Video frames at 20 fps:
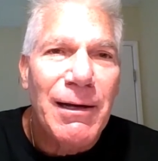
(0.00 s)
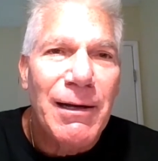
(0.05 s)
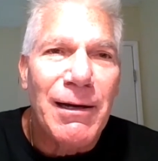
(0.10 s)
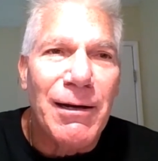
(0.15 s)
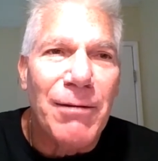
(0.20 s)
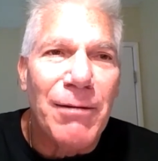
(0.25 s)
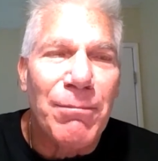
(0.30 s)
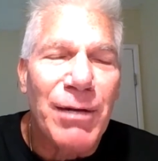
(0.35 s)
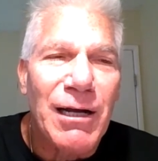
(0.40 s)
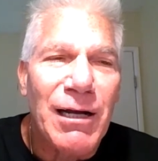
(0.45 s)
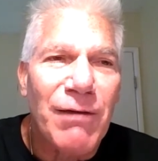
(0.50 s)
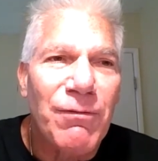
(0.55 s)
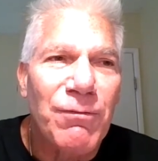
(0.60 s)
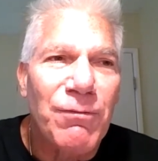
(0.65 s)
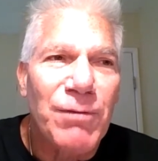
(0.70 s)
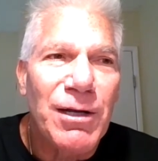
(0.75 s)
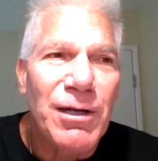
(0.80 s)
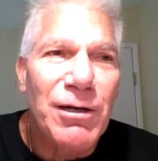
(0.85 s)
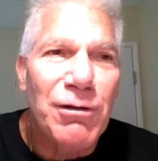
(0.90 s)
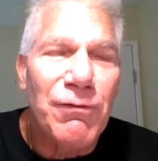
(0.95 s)
but I've
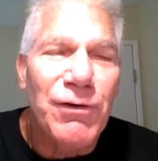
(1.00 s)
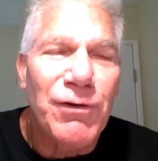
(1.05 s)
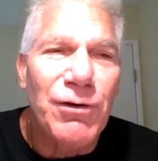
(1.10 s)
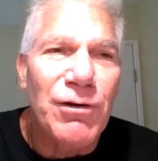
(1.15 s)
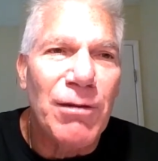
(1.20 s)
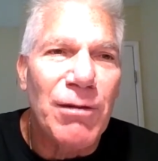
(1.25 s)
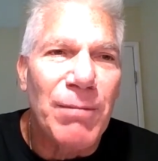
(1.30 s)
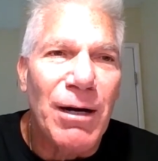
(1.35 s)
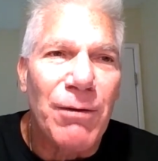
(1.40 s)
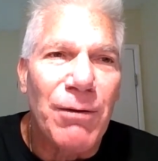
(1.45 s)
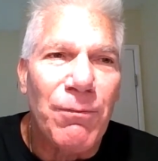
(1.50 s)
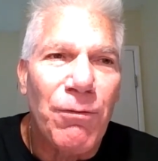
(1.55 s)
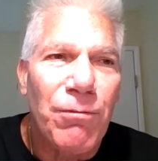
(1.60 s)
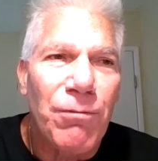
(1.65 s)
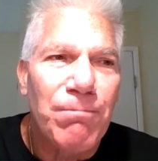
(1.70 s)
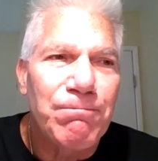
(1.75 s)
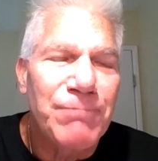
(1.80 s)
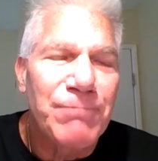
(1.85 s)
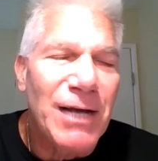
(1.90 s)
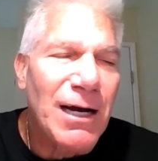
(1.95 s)
interviewed about,
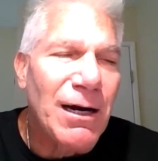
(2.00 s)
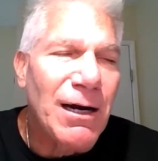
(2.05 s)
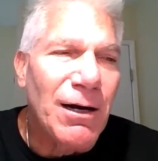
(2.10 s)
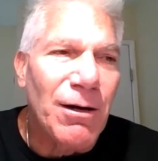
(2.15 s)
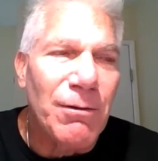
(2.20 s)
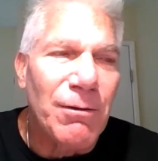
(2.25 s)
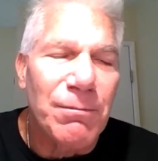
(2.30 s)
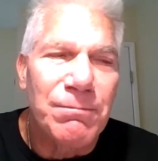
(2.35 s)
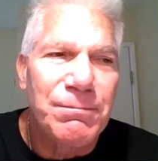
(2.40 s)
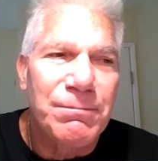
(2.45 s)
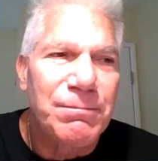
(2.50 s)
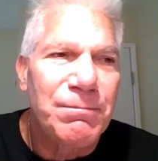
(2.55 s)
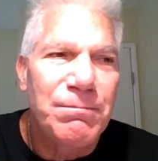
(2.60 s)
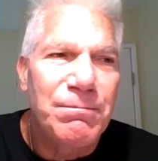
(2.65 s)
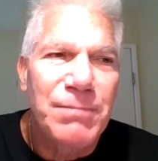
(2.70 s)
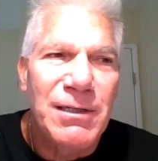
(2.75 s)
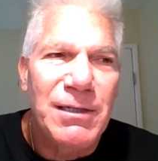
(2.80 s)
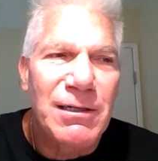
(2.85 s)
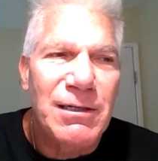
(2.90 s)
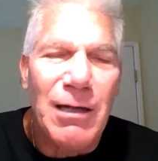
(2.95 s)
a
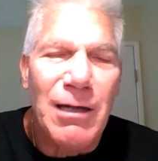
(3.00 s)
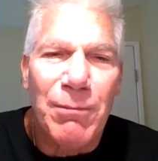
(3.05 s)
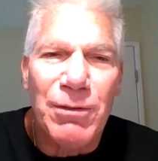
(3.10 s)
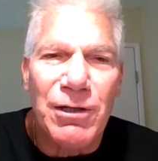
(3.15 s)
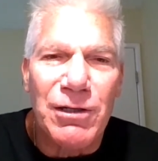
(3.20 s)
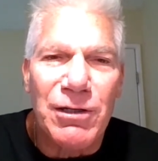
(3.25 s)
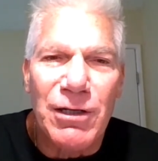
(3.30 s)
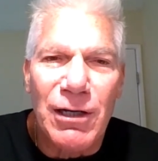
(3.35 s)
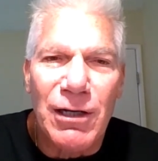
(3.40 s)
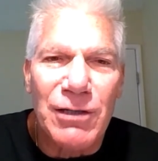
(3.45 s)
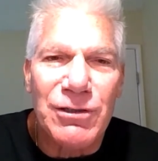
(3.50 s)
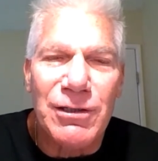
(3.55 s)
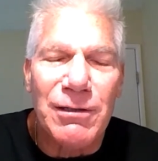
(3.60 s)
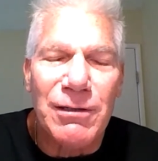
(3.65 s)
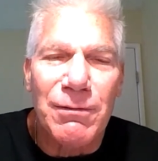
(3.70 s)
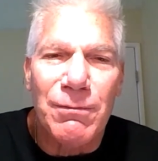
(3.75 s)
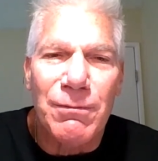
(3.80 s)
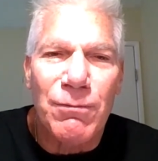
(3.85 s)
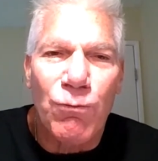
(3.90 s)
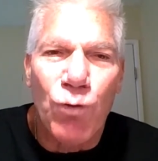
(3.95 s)
couple of
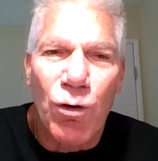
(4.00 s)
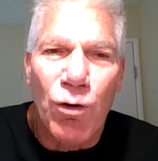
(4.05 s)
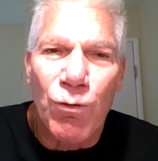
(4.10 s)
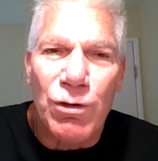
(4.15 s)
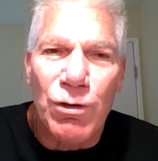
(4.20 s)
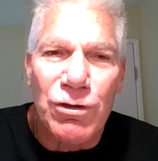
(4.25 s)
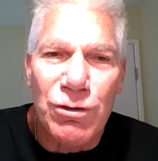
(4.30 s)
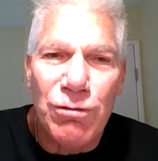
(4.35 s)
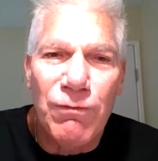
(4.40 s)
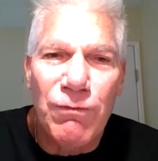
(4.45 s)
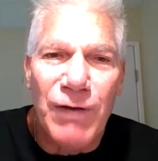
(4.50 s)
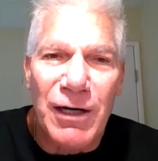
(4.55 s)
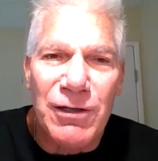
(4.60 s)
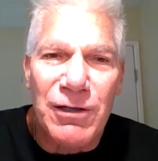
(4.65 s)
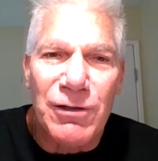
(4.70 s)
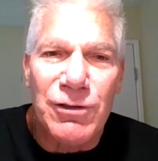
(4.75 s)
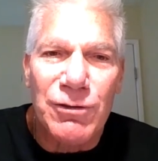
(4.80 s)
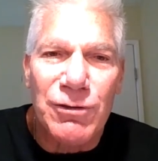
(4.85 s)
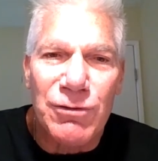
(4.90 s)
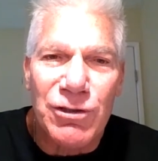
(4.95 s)
dozen World War II
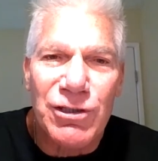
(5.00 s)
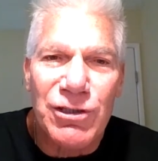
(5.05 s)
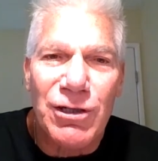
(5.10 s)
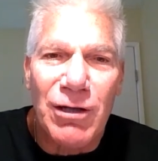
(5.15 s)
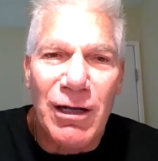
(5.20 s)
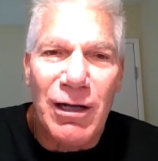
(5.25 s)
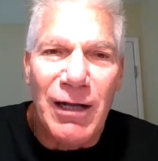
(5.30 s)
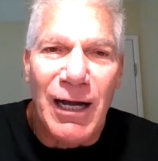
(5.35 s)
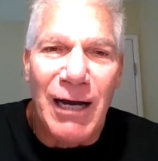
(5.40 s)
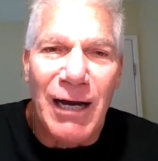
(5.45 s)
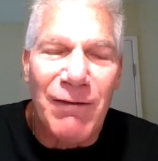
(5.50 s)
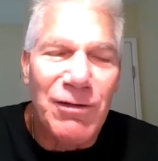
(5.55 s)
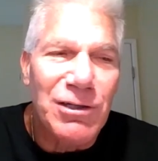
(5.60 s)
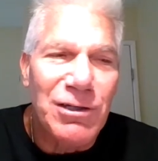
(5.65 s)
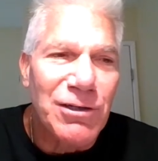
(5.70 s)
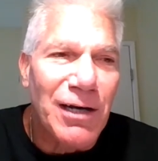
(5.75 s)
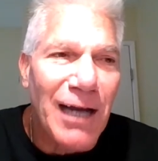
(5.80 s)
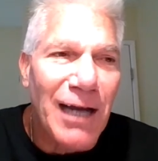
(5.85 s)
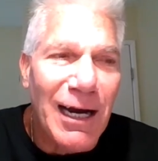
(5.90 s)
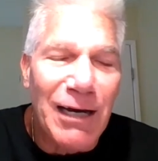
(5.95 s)
veterans who are still alive. These
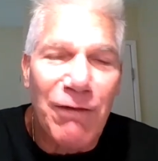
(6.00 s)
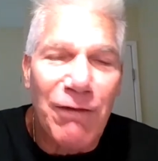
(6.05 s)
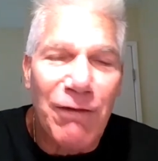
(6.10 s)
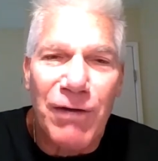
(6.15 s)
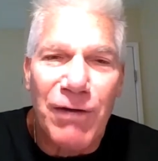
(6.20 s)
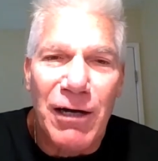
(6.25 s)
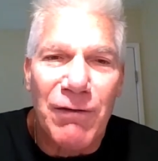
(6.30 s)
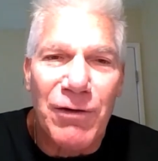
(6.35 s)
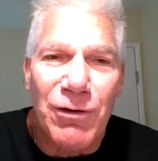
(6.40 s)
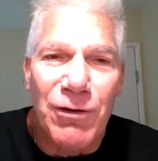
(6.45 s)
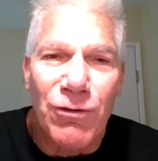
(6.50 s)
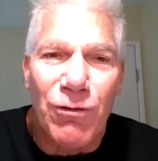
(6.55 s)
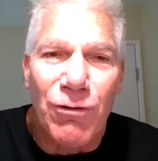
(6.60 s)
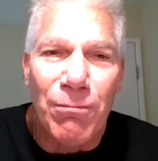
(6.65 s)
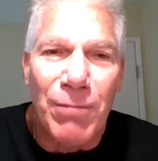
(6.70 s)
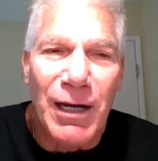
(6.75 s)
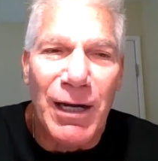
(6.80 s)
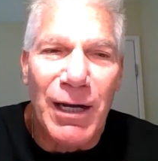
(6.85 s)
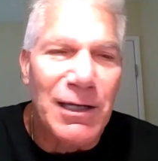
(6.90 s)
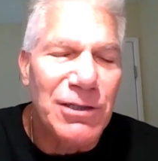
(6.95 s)
are 95-year-old
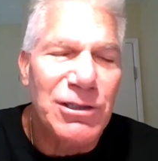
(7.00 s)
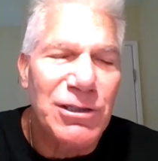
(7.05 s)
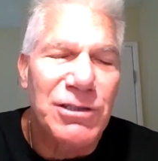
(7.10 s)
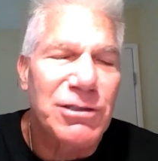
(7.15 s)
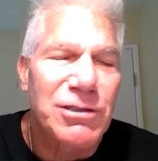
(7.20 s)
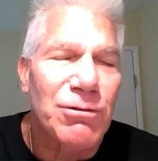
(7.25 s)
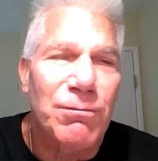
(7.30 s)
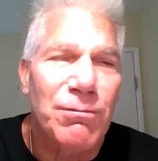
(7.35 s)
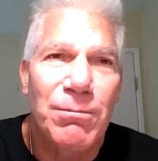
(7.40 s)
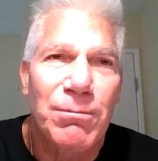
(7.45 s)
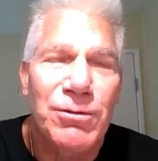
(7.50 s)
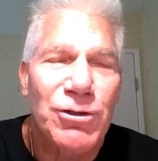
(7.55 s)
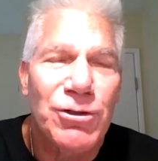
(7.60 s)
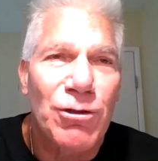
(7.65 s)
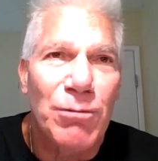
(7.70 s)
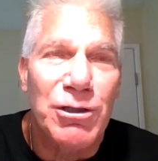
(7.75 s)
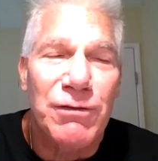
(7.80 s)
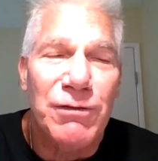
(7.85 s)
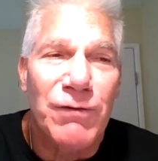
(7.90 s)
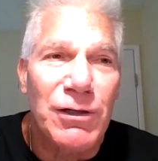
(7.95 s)
men. It's just so
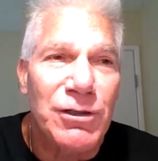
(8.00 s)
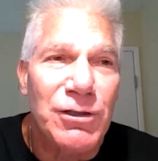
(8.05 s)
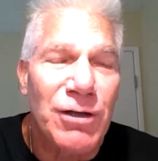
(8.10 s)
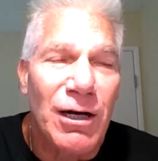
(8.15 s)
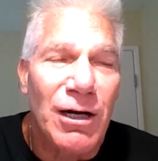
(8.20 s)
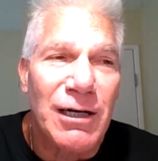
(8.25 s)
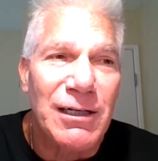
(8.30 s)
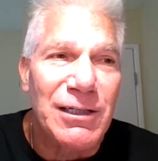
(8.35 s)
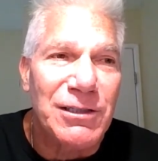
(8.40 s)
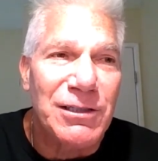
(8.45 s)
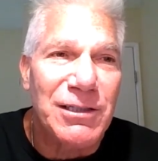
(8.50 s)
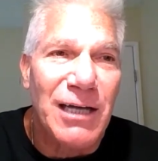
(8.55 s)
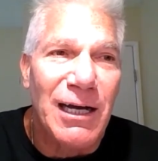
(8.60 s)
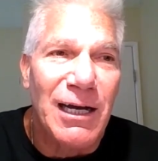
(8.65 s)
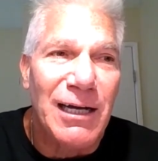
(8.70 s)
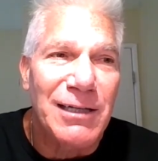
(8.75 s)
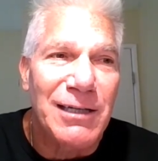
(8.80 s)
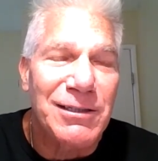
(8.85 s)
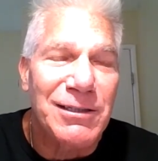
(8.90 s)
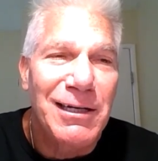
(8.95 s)
much fun talking to these
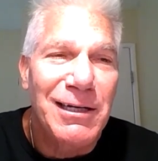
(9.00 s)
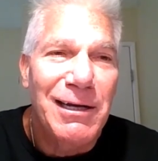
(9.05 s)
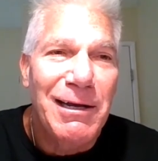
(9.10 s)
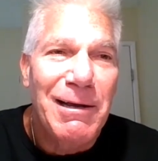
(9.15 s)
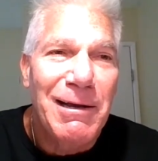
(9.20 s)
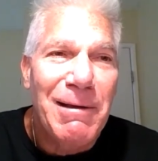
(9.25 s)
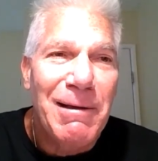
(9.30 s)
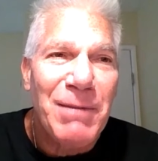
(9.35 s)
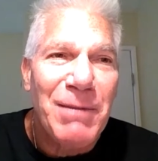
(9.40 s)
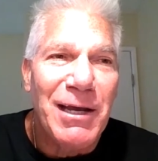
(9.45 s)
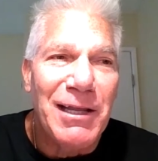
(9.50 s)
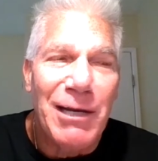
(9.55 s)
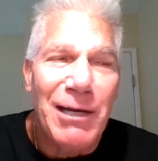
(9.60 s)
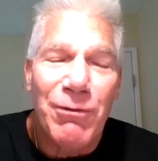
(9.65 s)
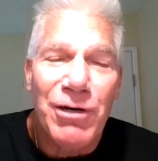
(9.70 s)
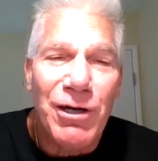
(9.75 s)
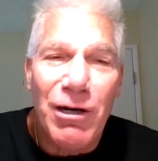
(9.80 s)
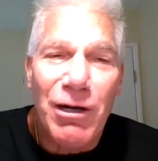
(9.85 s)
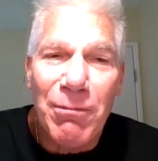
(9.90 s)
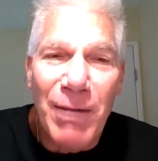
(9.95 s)
guys. and they were
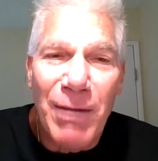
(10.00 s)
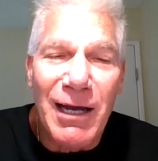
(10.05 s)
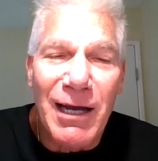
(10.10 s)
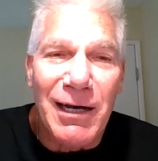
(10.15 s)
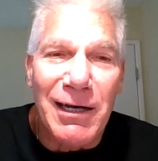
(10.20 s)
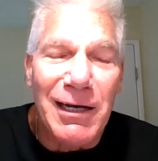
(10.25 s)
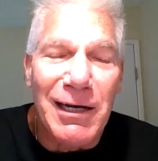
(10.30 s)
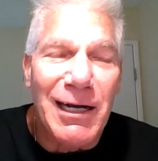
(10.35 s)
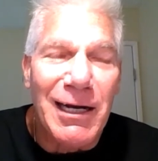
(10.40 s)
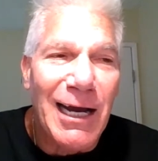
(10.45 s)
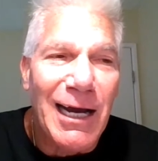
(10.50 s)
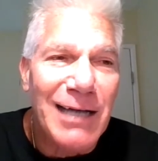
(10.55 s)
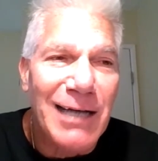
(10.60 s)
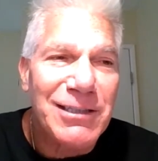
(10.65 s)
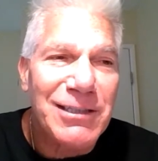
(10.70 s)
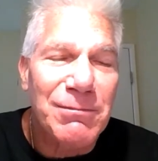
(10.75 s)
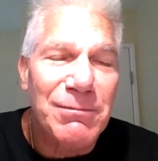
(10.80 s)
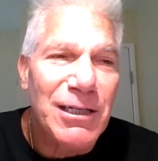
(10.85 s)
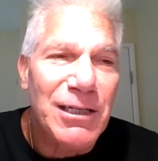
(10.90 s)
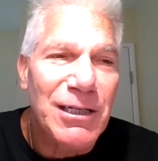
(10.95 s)
young men. And I asked
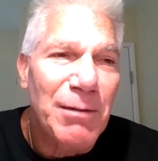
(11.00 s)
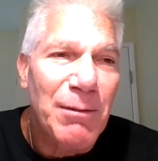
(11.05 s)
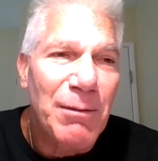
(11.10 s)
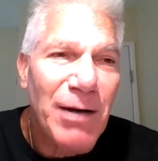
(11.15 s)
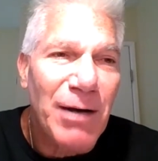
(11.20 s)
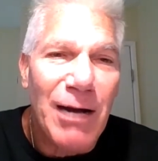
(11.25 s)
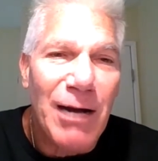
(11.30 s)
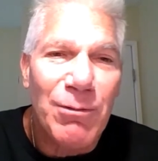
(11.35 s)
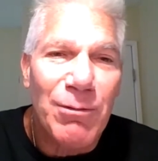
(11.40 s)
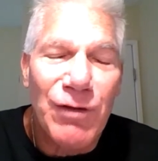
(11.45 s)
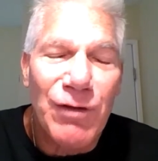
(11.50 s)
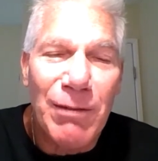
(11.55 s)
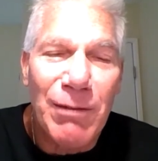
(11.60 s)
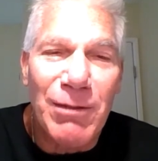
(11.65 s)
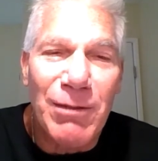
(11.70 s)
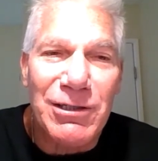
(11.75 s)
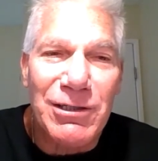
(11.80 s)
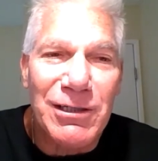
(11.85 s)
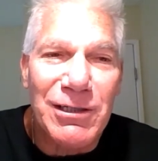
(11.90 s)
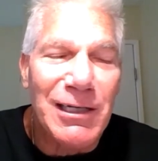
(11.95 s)
them, tell me about Admiral
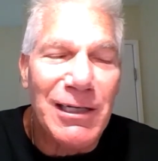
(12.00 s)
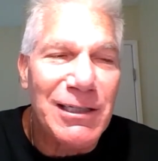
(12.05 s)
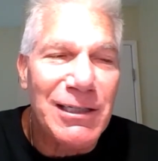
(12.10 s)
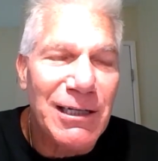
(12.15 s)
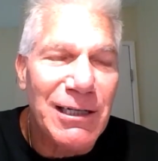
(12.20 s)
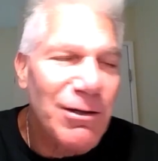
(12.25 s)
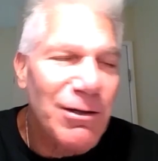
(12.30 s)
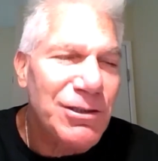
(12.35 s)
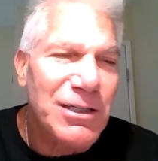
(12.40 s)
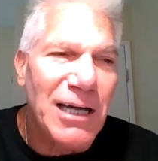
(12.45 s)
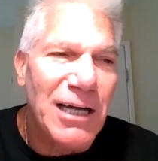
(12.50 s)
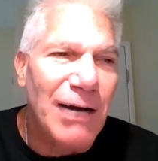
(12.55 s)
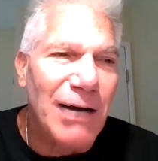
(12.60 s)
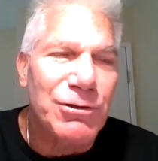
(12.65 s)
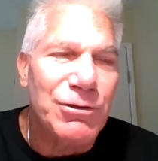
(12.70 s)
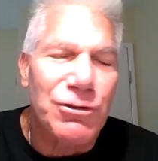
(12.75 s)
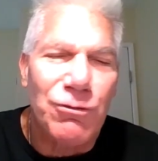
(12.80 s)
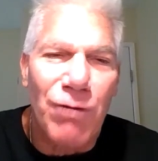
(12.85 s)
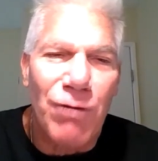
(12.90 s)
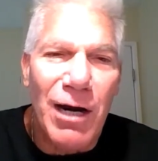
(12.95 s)
Nimitz. And they say, this guy
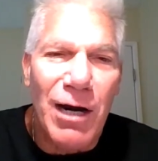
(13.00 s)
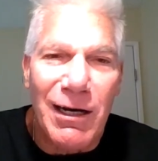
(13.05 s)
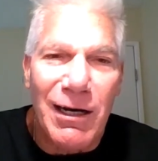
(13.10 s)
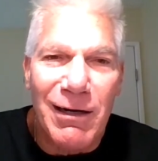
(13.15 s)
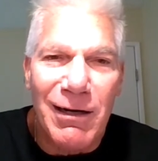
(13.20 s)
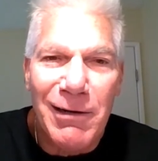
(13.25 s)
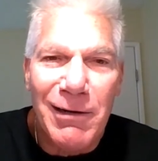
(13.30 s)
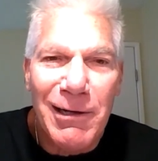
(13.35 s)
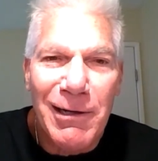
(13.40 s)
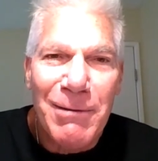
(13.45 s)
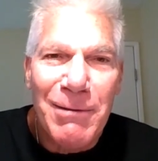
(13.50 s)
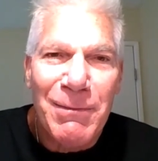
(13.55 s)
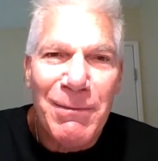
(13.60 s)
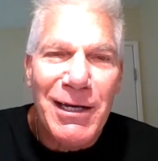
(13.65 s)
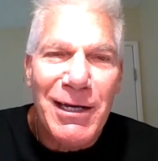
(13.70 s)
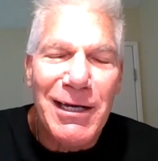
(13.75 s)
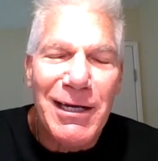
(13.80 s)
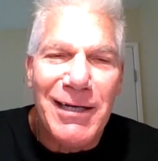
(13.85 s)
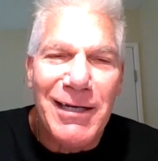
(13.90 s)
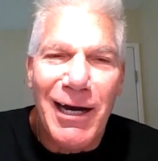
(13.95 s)
was great.
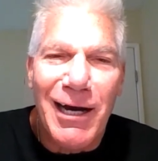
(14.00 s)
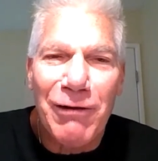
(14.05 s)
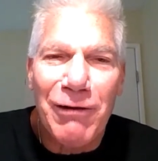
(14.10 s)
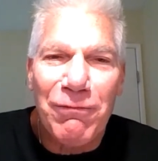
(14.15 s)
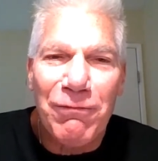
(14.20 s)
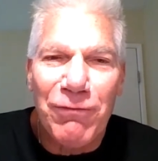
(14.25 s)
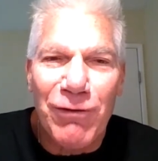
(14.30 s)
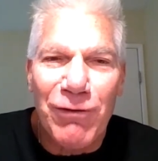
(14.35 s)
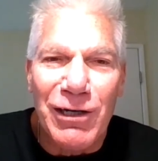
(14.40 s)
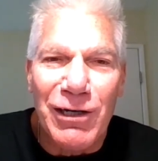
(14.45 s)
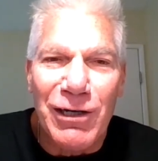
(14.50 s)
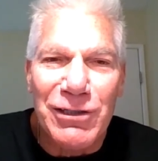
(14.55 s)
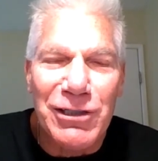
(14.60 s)
He cared for us.